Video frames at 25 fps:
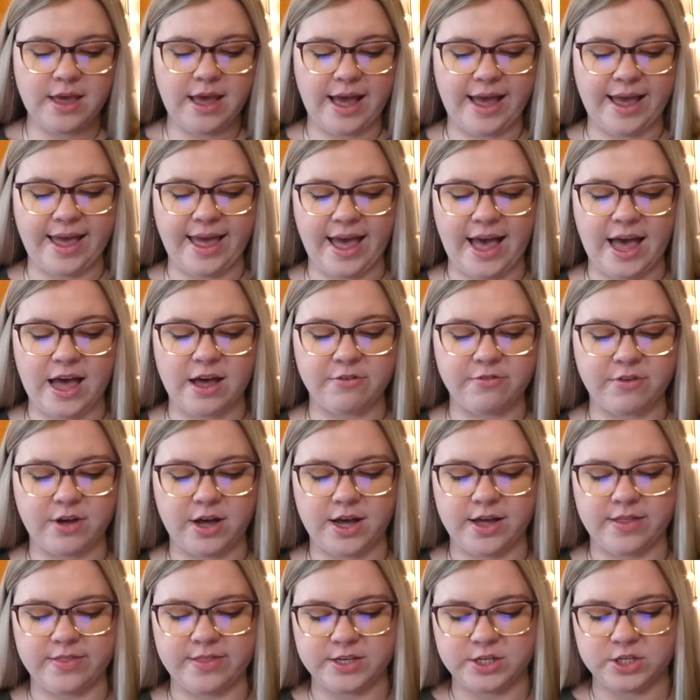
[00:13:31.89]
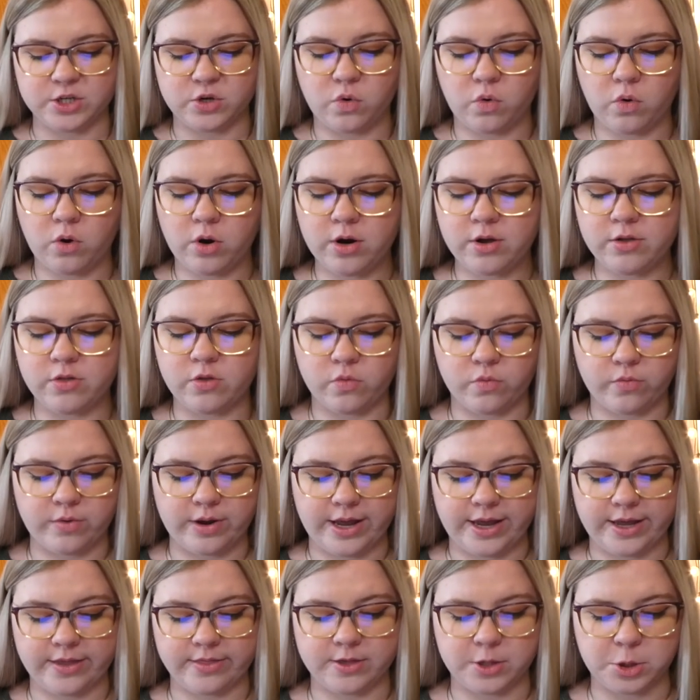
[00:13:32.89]
I have the decor, the
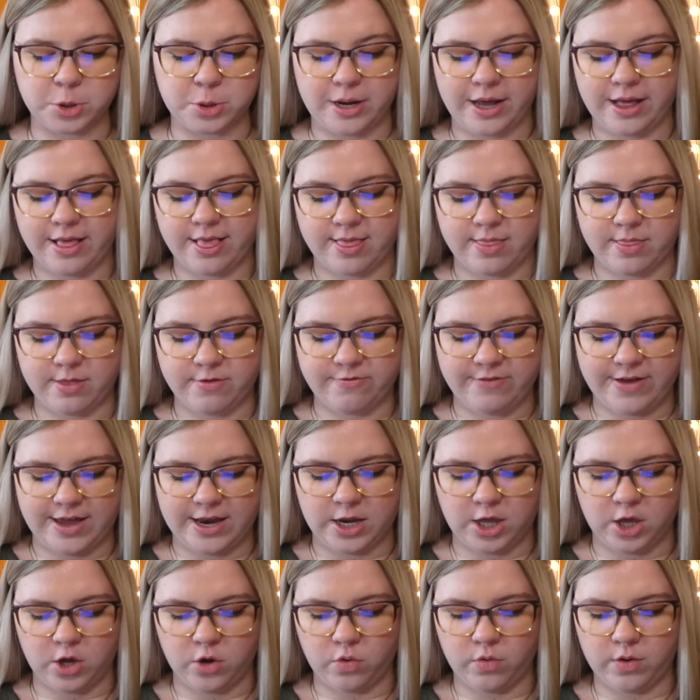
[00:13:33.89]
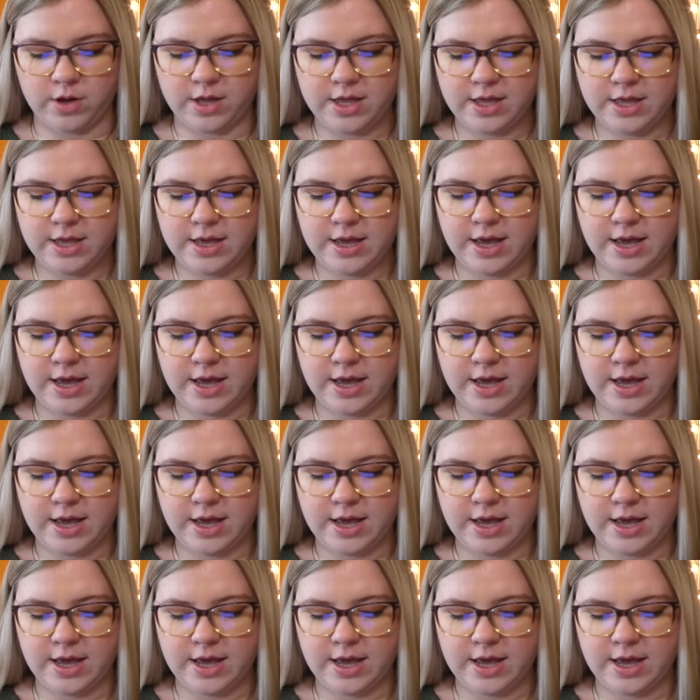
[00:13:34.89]
ring, the dress, and the venue.